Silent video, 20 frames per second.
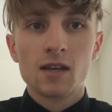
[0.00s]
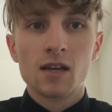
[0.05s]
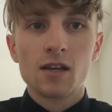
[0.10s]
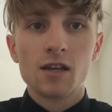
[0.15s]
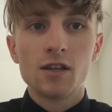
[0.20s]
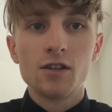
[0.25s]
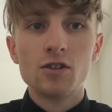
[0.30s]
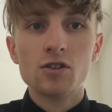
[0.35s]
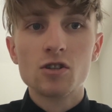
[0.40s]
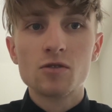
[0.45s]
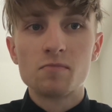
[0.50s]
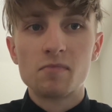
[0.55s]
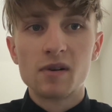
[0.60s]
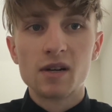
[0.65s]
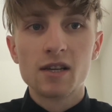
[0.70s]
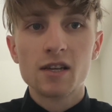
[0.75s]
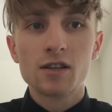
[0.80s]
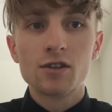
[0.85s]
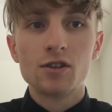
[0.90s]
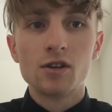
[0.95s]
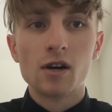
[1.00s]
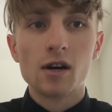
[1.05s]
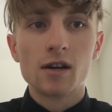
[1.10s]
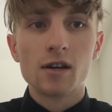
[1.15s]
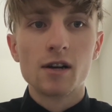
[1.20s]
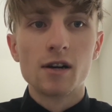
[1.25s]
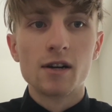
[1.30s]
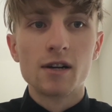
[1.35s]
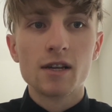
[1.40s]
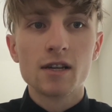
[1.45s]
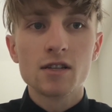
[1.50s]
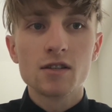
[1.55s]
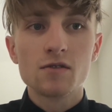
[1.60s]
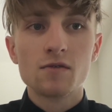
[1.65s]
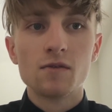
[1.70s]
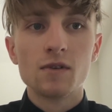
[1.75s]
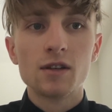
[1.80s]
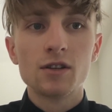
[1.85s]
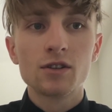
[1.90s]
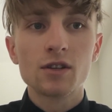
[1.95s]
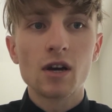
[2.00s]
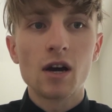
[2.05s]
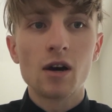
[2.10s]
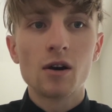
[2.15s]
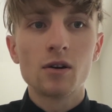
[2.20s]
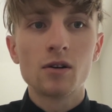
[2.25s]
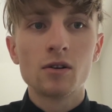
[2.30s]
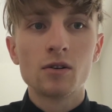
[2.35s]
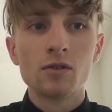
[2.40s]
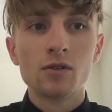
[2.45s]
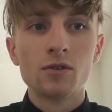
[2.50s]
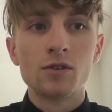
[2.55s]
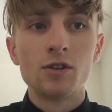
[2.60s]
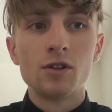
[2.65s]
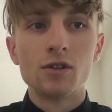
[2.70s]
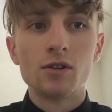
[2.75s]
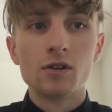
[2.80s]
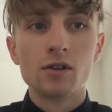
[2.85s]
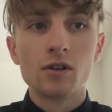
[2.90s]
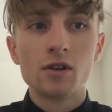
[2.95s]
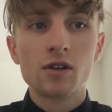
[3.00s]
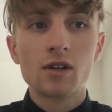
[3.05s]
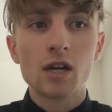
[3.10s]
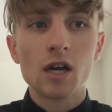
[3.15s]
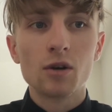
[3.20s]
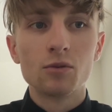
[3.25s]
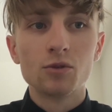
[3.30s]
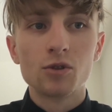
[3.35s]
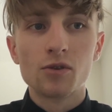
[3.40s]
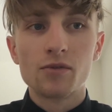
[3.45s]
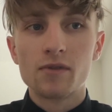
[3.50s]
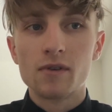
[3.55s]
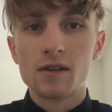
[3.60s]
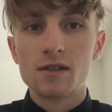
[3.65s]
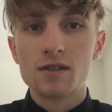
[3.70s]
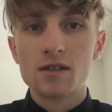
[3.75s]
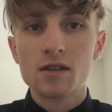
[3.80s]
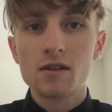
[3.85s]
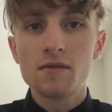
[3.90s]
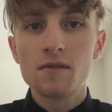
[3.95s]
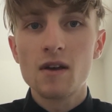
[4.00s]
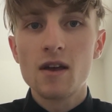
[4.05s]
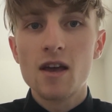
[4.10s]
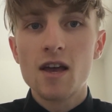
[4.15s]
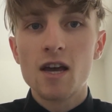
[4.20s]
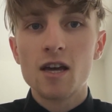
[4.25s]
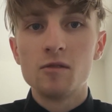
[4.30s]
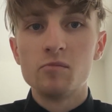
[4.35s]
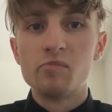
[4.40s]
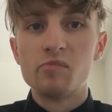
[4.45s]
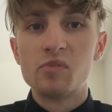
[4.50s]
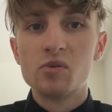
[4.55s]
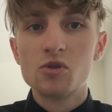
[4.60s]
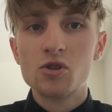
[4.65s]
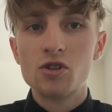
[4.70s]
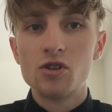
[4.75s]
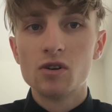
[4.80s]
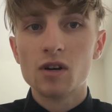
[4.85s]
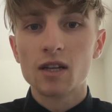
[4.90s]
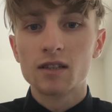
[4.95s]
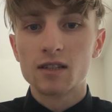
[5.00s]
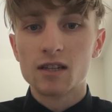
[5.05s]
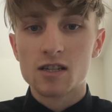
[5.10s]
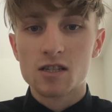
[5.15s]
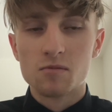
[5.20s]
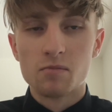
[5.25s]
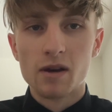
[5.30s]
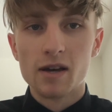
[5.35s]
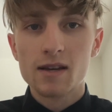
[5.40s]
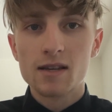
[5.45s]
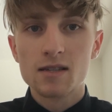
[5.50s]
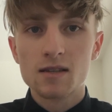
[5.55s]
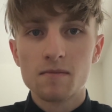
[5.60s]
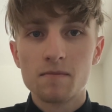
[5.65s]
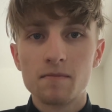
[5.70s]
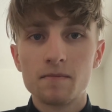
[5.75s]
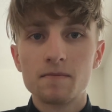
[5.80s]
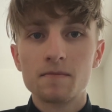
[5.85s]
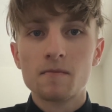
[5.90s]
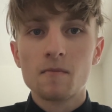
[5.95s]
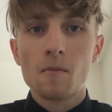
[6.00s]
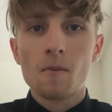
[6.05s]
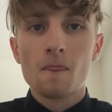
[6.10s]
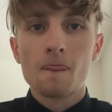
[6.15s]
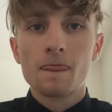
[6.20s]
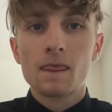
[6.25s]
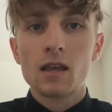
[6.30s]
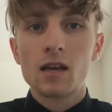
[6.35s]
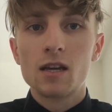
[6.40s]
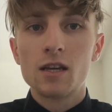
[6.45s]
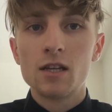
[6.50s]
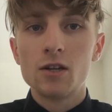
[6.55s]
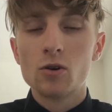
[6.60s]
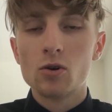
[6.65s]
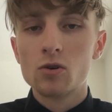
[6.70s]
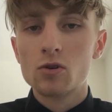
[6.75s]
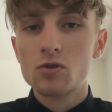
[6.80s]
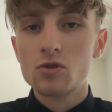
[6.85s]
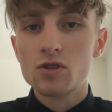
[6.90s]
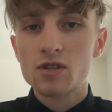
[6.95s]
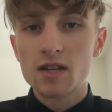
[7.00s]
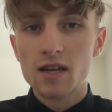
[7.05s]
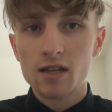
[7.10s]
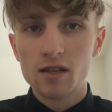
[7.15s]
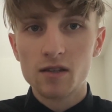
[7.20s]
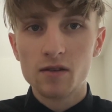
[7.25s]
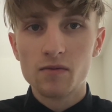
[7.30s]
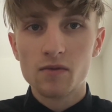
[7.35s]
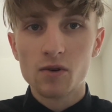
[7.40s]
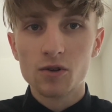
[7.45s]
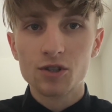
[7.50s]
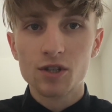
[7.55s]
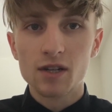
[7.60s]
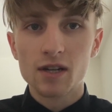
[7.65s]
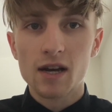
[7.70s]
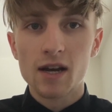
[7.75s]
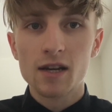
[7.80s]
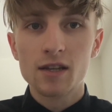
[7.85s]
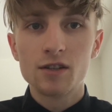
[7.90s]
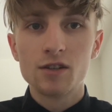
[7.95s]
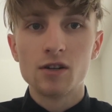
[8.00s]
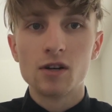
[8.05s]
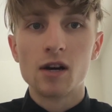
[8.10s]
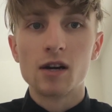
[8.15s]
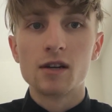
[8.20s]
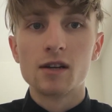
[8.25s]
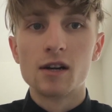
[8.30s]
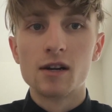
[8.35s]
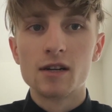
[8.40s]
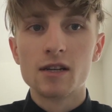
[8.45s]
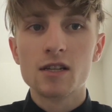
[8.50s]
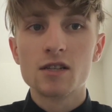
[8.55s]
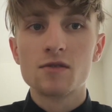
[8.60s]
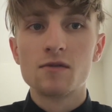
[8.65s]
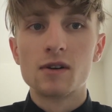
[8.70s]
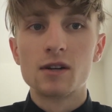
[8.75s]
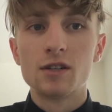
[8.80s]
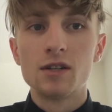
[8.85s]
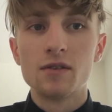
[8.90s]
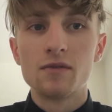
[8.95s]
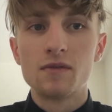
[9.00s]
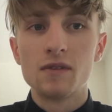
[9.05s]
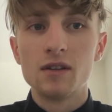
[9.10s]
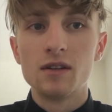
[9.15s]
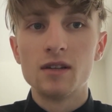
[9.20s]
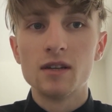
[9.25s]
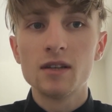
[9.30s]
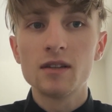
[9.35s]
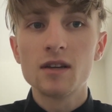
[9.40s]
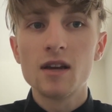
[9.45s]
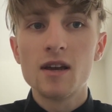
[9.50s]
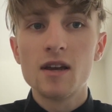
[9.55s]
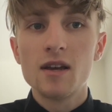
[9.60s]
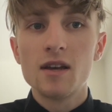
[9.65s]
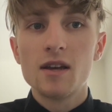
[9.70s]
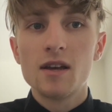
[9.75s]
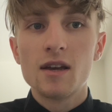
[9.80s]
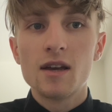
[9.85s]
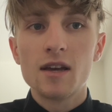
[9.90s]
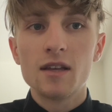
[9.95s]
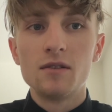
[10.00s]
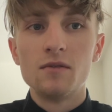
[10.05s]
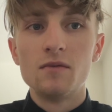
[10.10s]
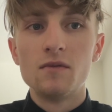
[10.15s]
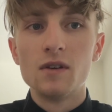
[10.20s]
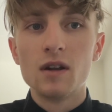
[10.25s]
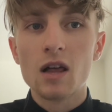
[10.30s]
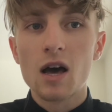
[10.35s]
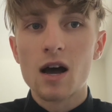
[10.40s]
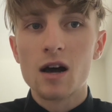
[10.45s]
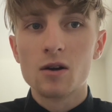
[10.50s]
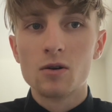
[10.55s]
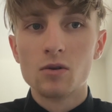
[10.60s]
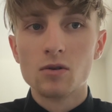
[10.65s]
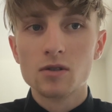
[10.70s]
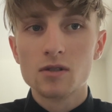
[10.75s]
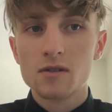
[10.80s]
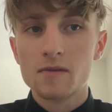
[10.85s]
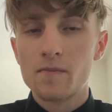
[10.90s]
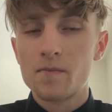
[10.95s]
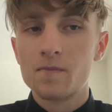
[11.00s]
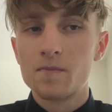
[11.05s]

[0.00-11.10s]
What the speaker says: In the spring, the Hungarians went on the counteroffensive and pushed the attacks back. In August 1849, the Hungarians were defeated at Világos.